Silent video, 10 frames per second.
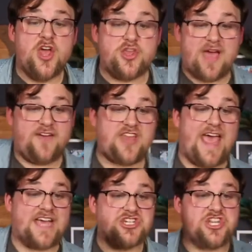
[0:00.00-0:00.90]
You have to
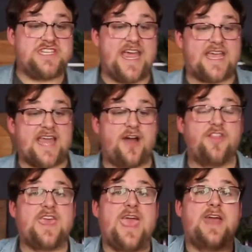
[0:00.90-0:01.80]
actually take it out of
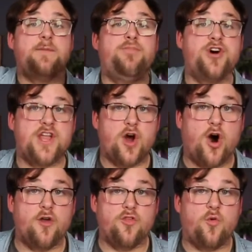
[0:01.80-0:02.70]
the can and put it
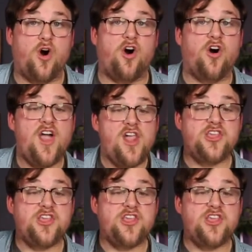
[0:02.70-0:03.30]
on the wall.